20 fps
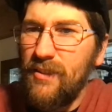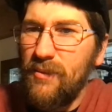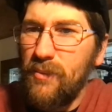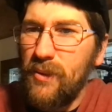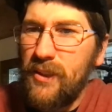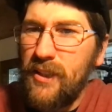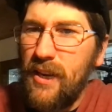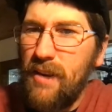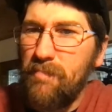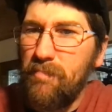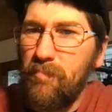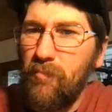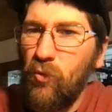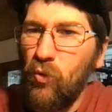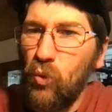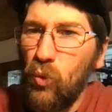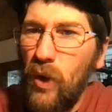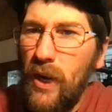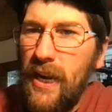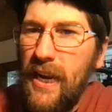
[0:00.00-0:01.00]
What's up,
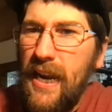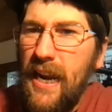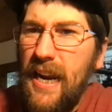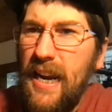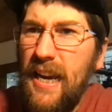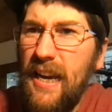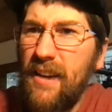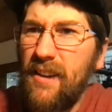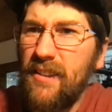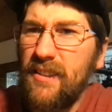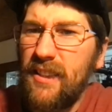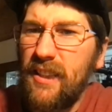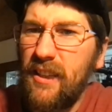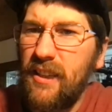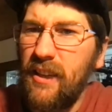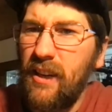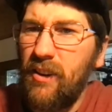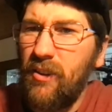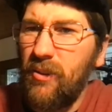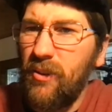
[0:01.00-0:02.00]
Ray? How's it
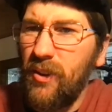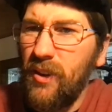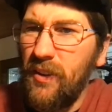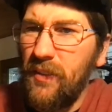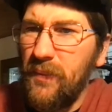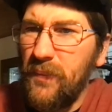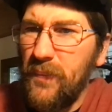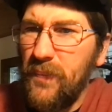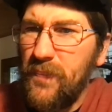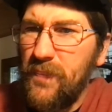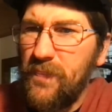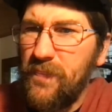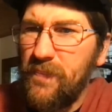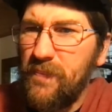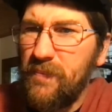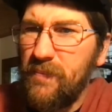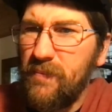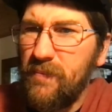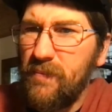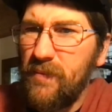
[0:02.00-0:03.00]
going?
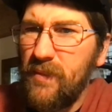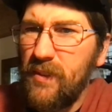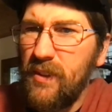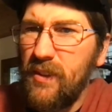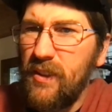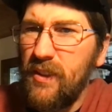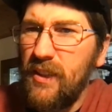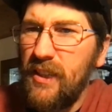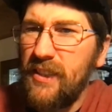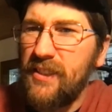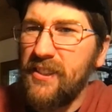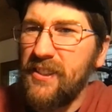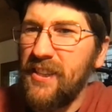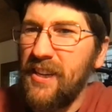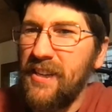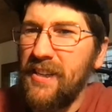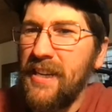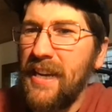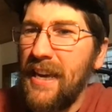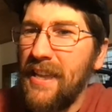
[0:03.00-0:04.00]
It's
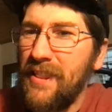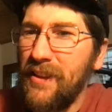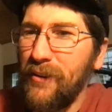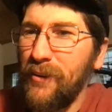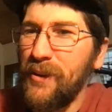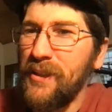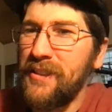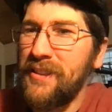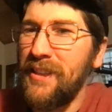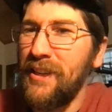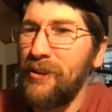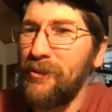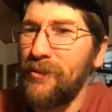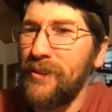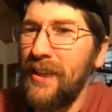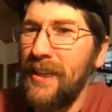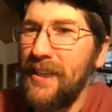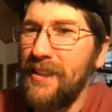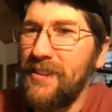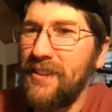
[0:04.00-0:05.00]
Sunday. There is no
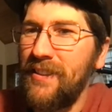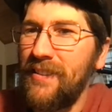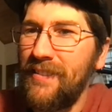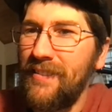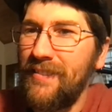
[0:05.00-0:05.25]
late.